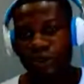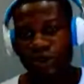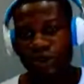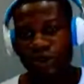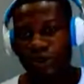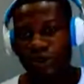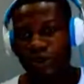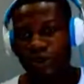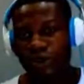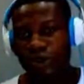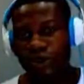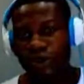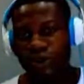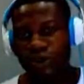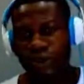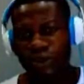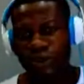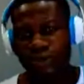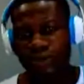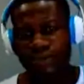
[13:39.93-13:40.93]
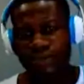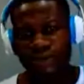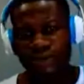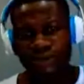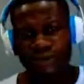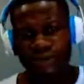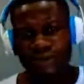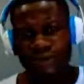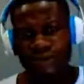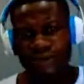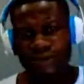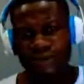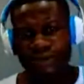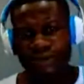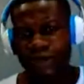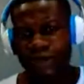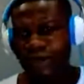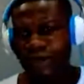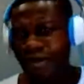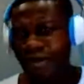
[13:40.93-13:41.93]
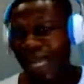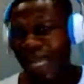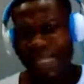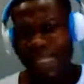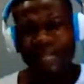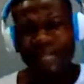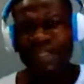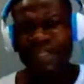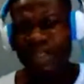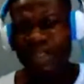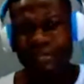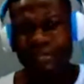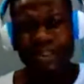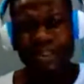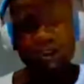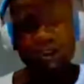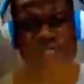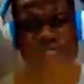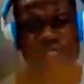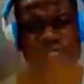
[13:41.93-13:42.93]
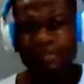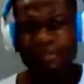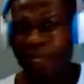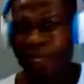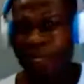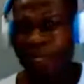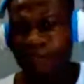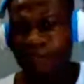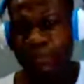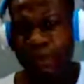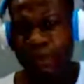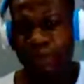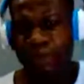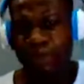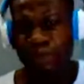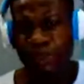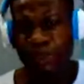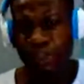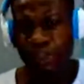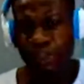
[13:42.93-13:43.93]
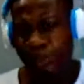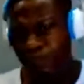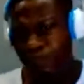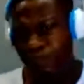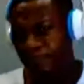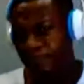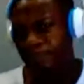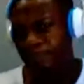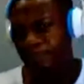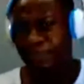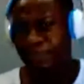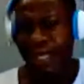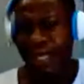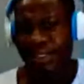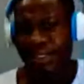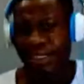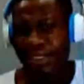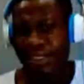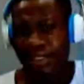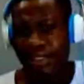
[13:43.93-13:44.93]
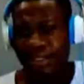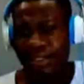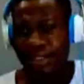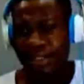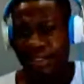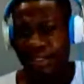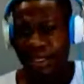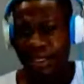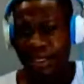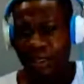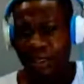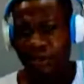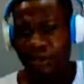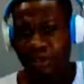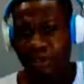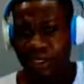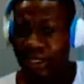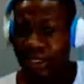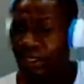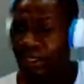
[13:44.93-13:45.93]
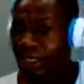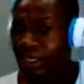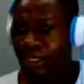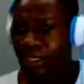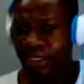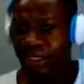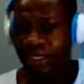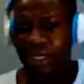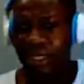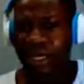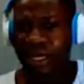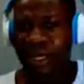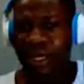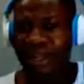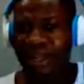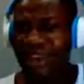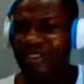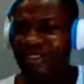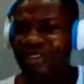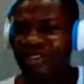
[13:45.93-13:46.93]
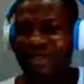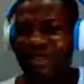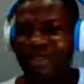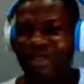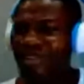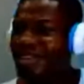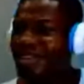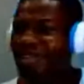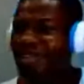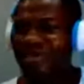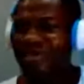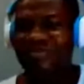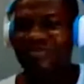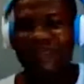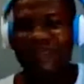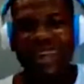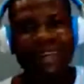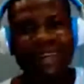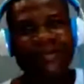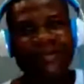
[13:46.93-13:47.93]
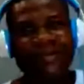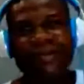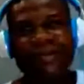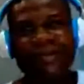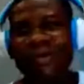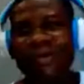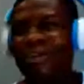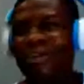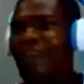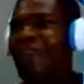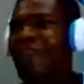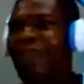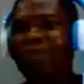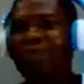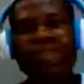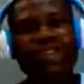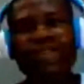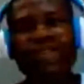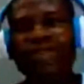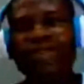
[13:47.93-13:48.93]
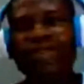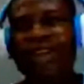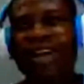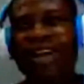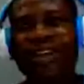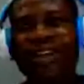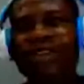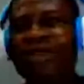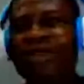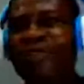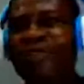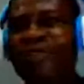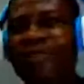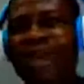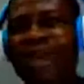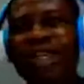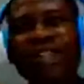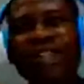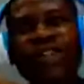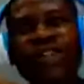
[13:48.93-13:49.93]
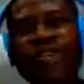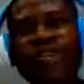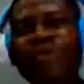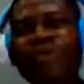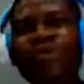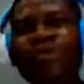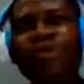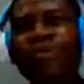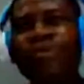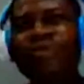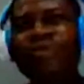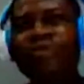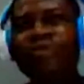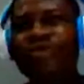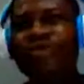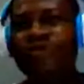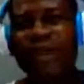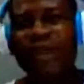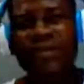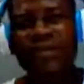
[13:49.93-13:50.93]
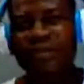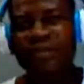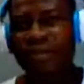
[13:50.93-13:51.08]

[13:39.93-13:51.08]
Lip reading: You could become anything unspeakable just by accessing this thing called the internet. And you could make a fortune. You could make a new dream.